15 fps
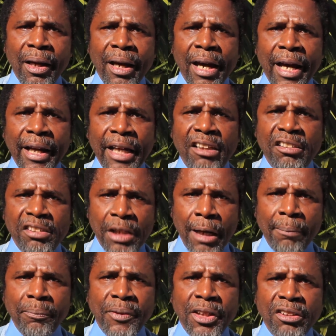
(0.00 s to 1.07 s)
and
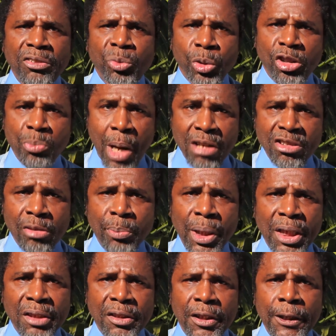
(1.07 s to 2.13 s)
accept this
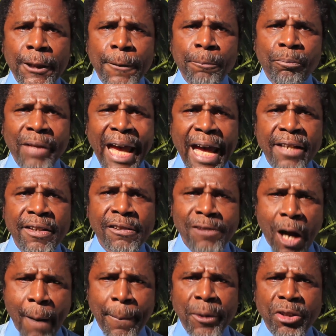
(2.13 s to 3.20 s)
responsibility and this
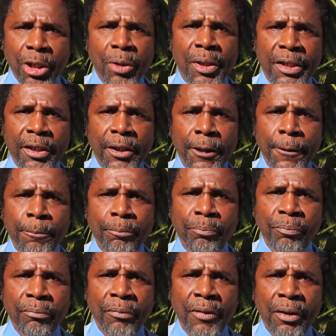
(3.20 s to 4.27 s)
opportunity
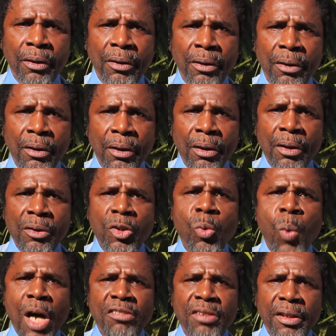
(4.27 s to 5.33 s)
to
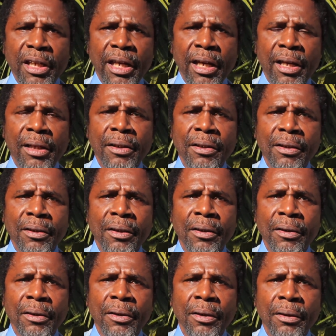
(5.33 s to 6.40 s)
once again
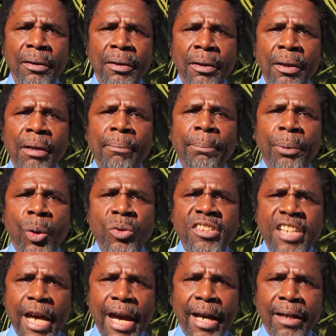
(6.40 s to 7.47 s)

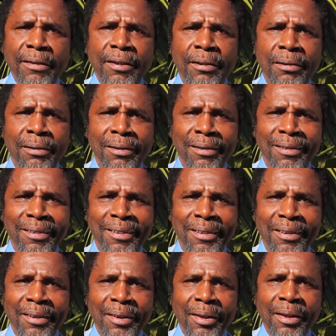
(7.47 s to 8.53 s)
protect
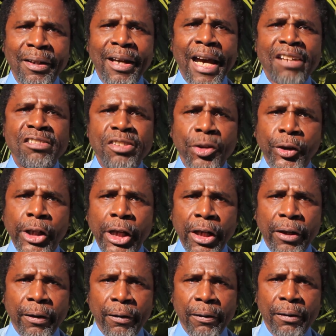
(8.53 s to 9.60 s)
and
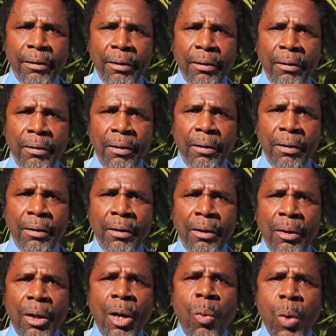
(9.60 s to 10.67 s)
secure
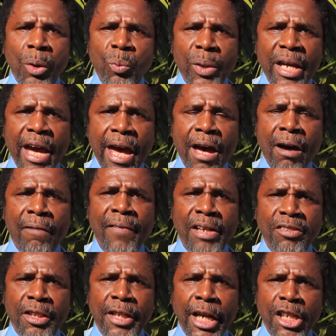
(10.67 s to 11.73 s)
what we have
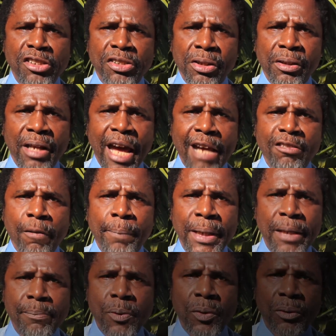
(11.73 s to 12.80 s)
as a nation, as a
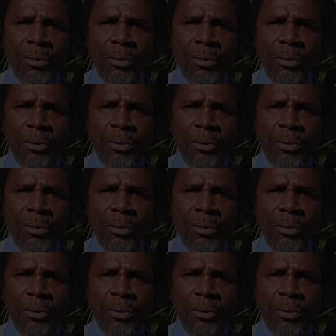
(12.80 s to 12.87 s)
people.